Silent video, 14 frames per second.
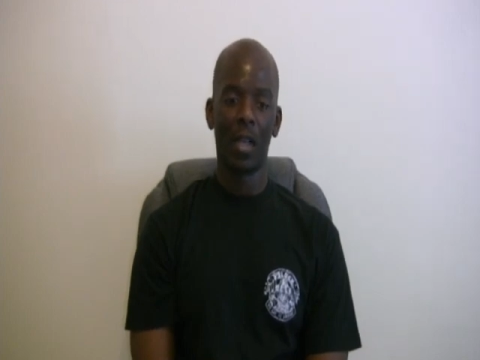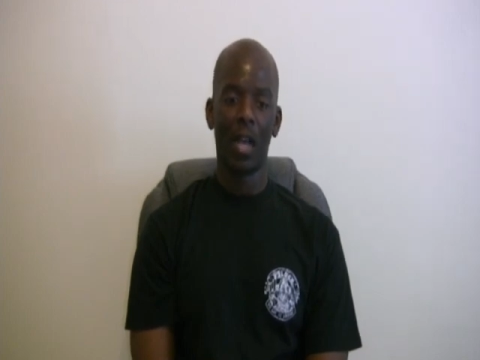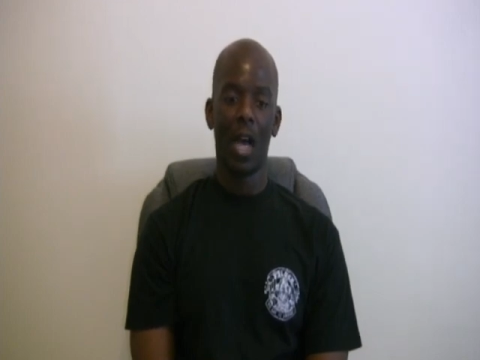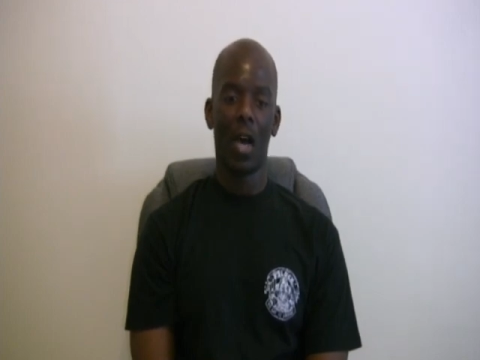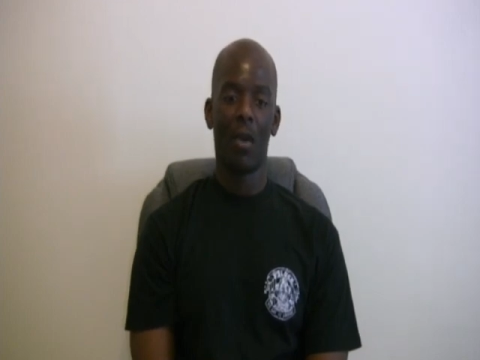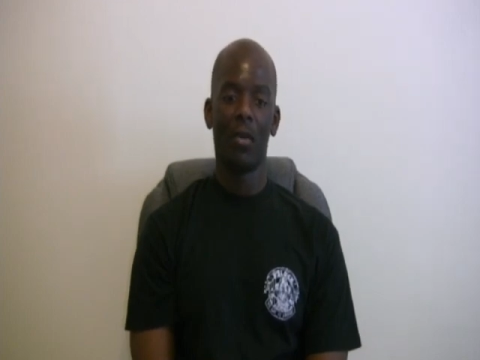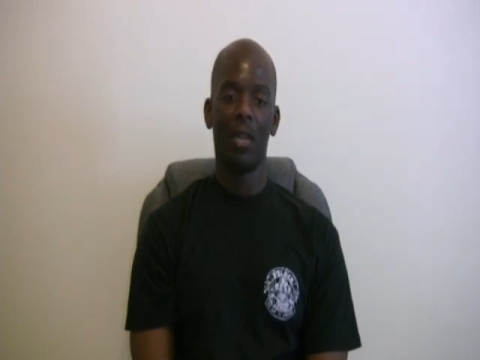
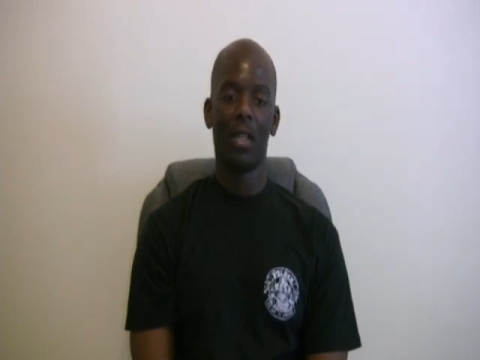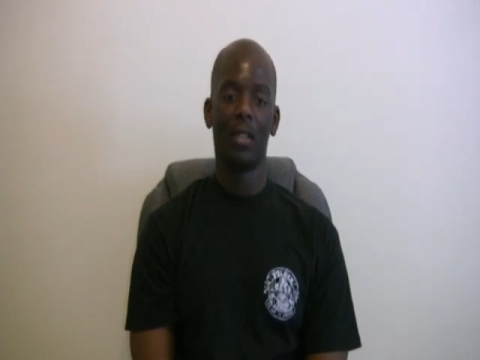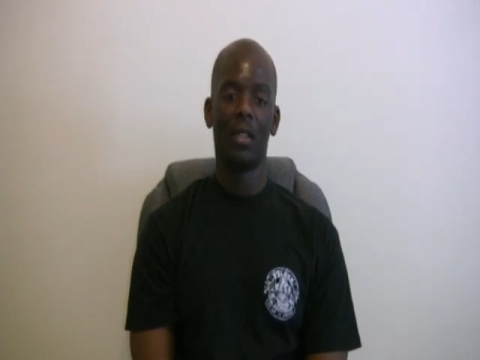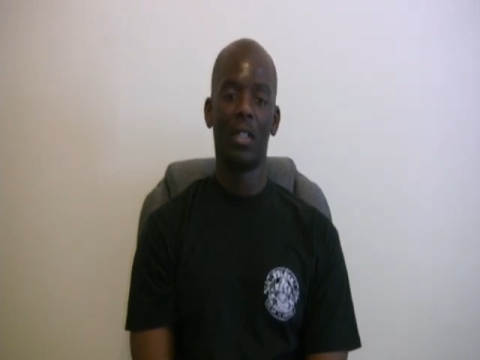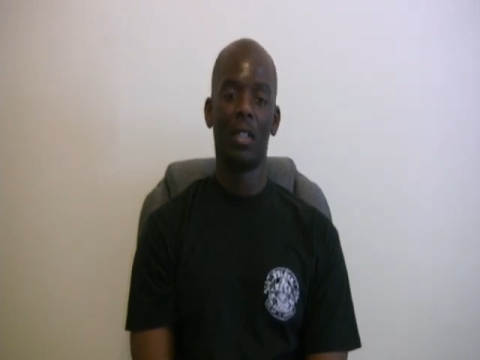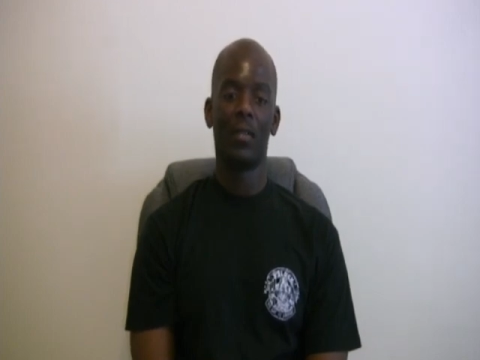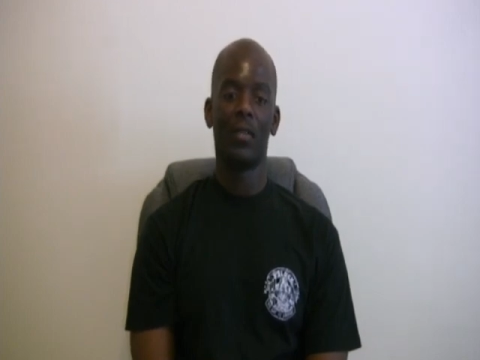I would like
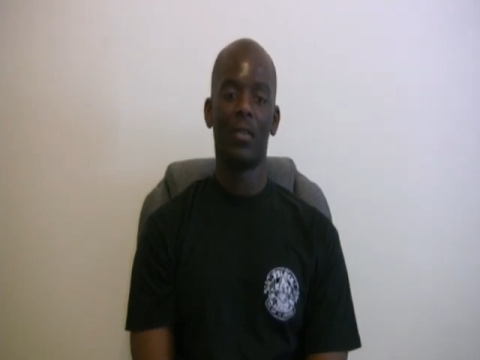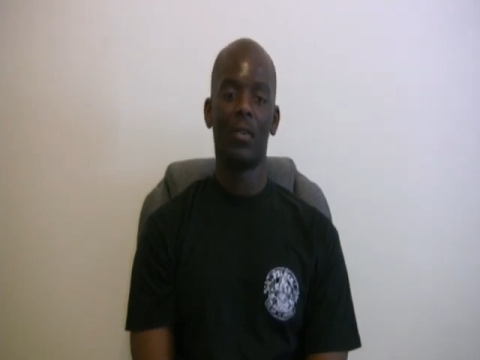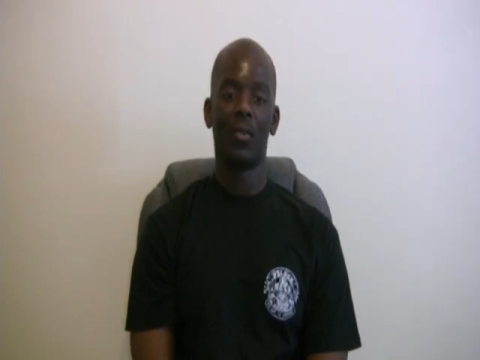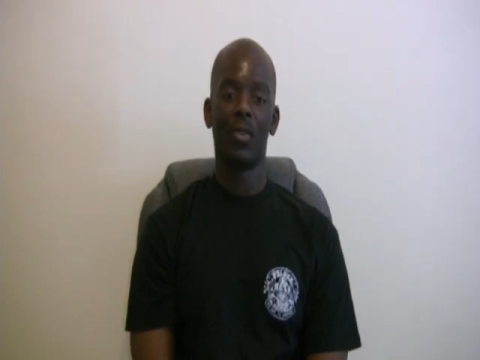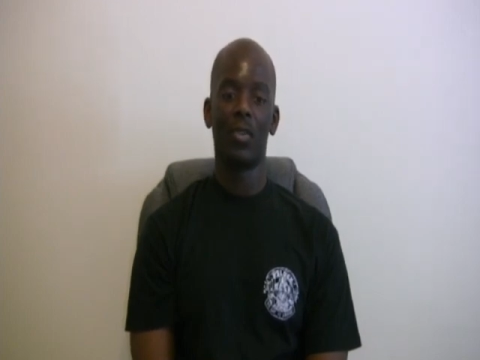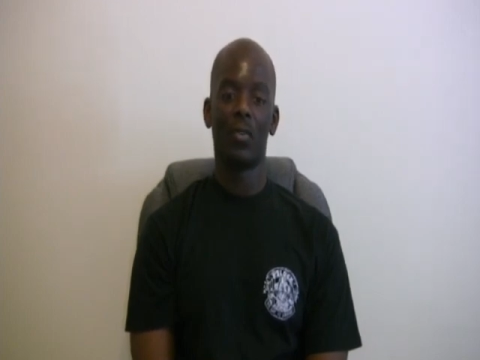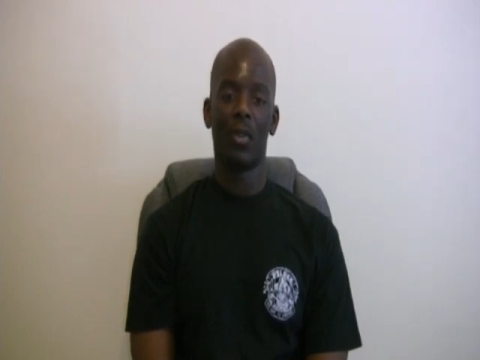to give
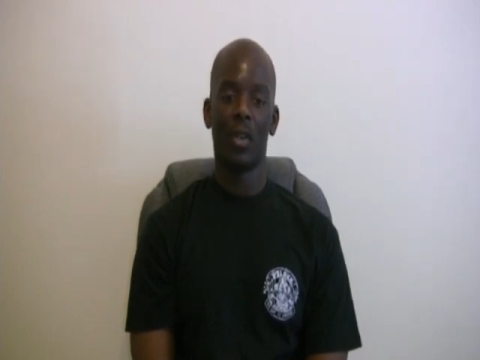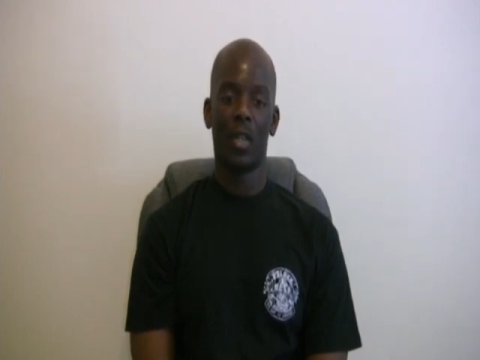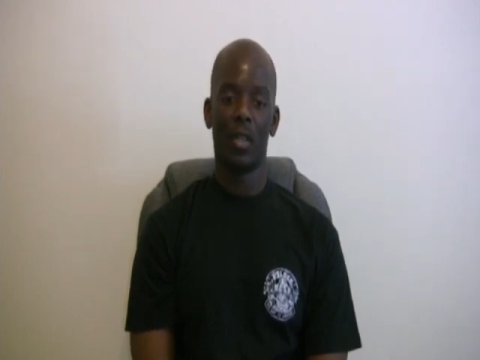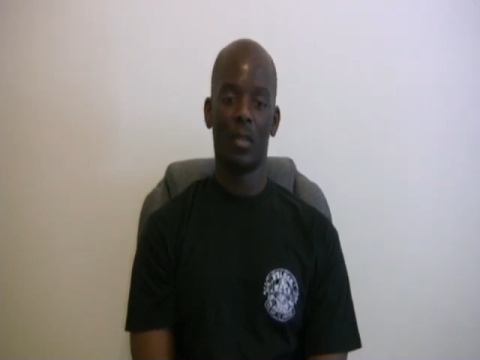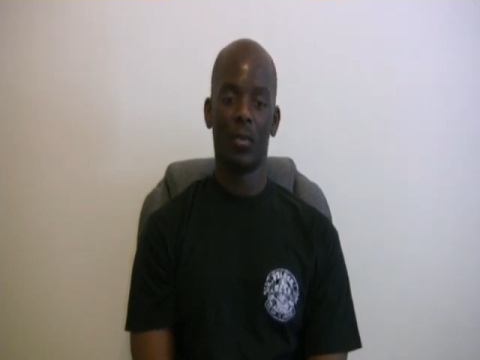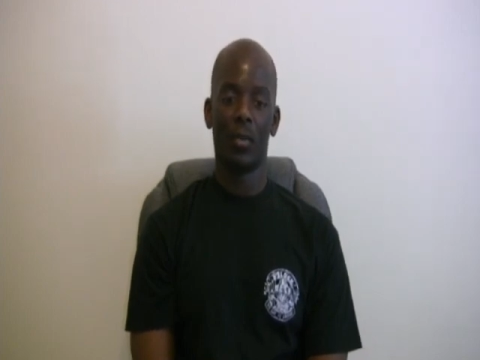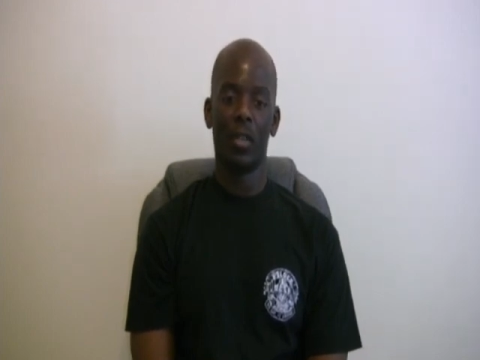source
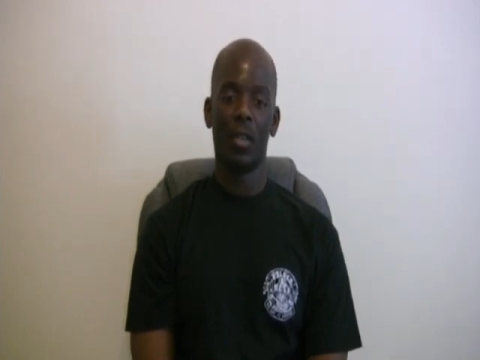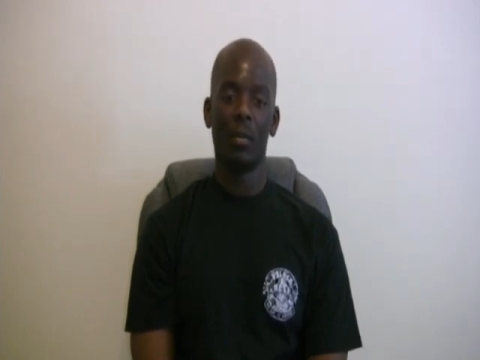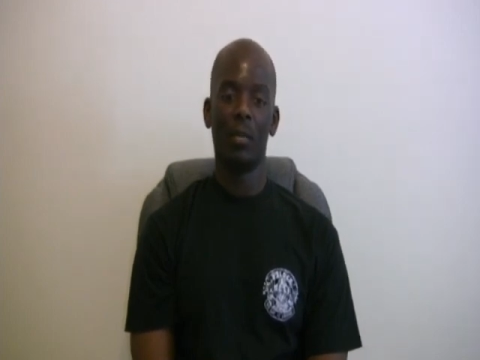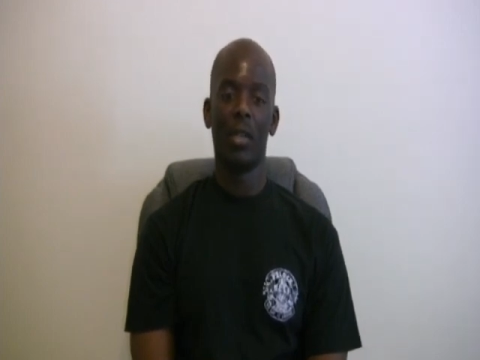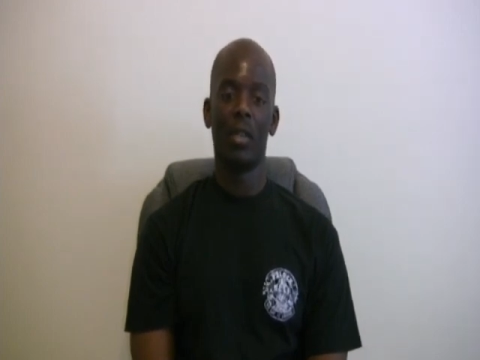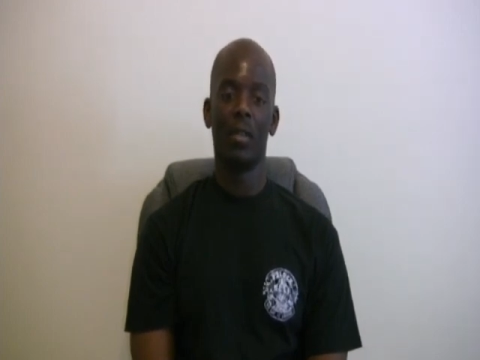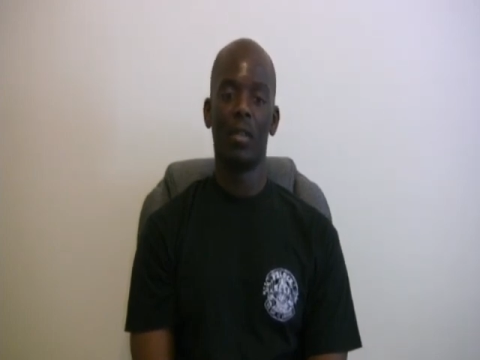credit to
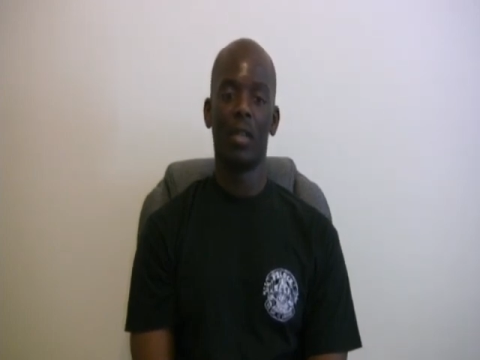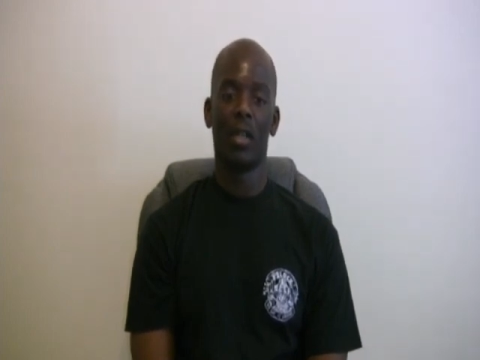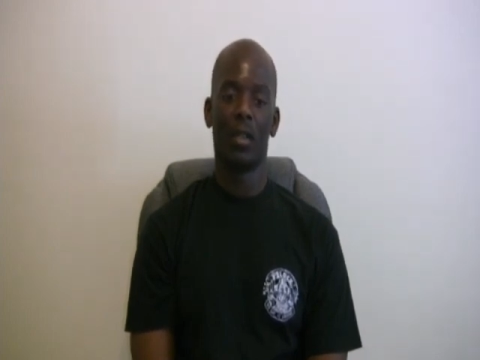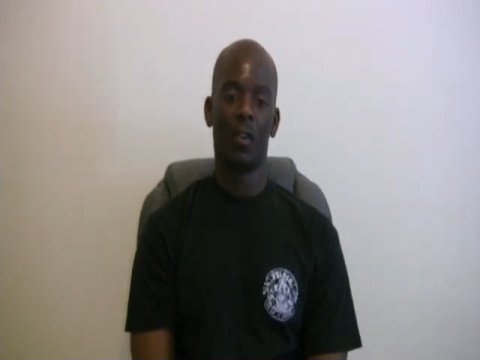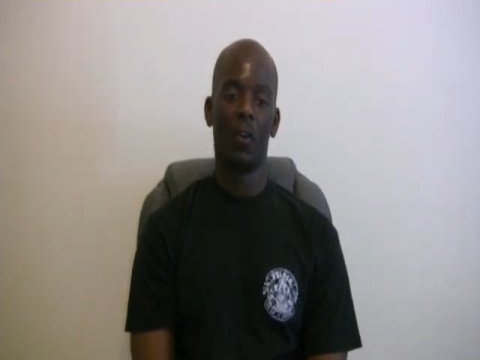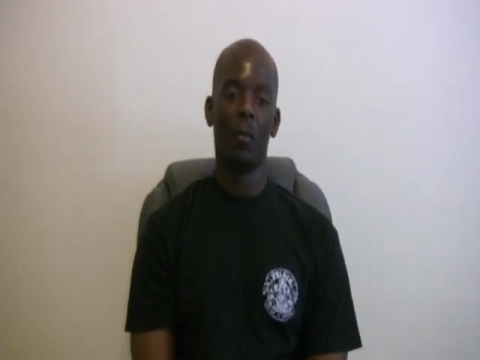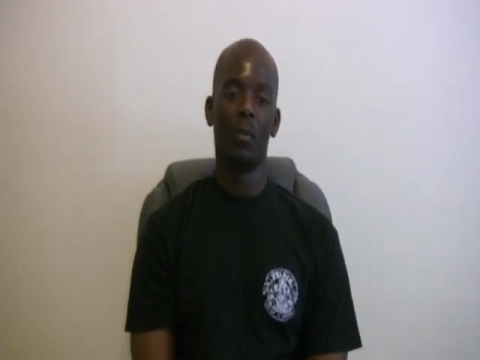Wikipedia
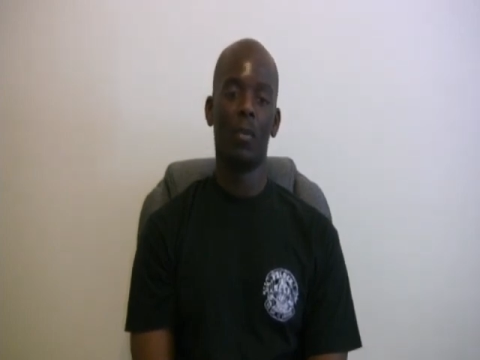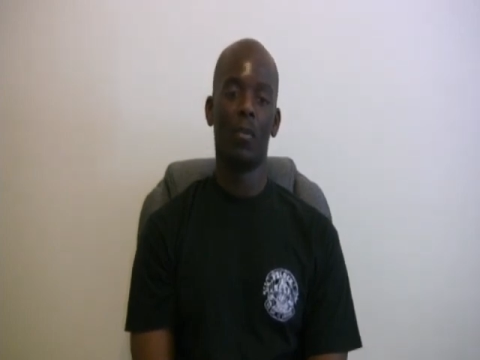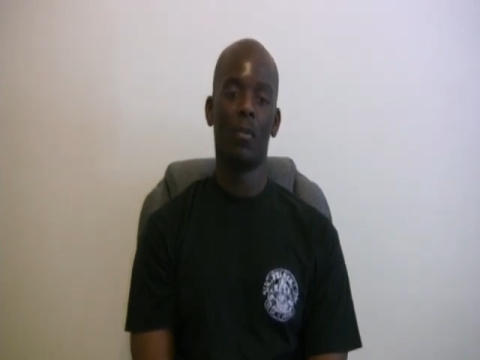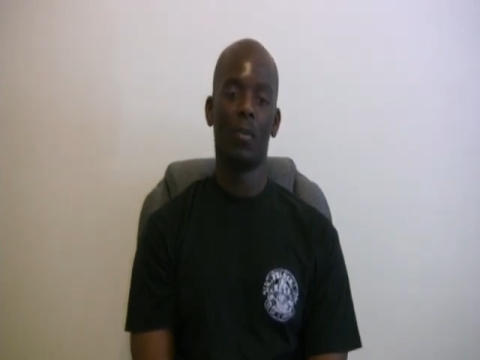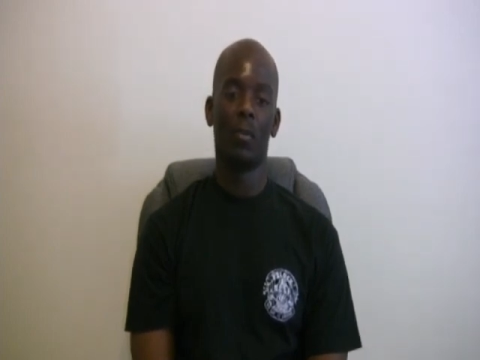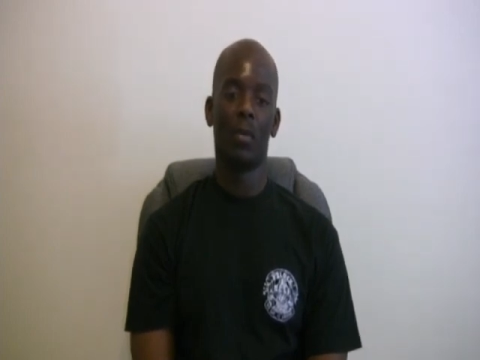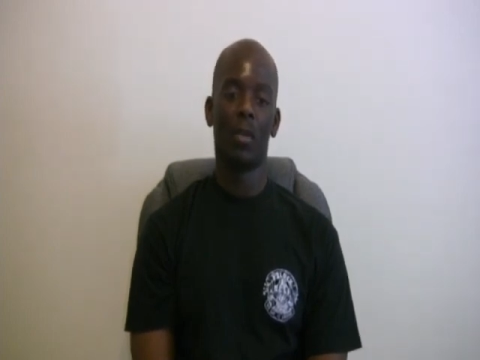and the Open
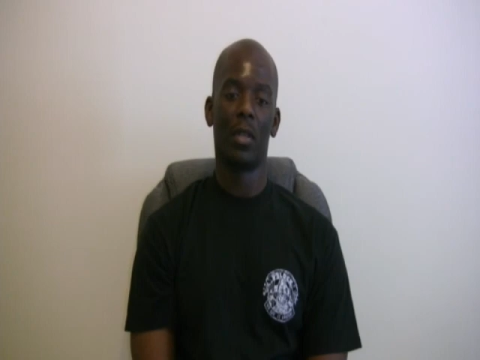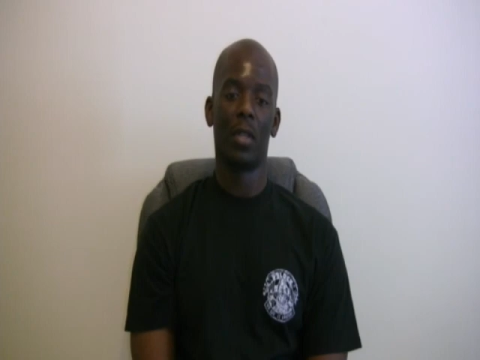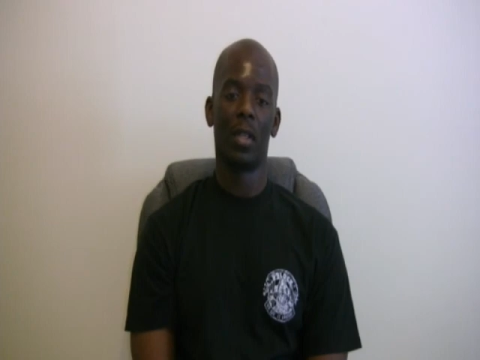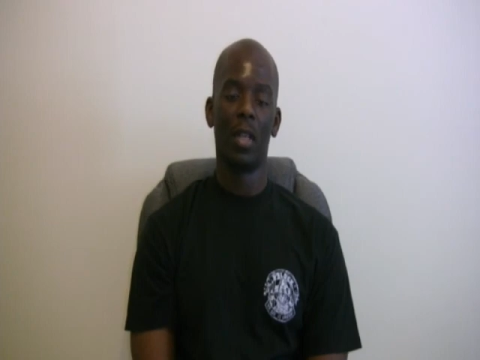Group.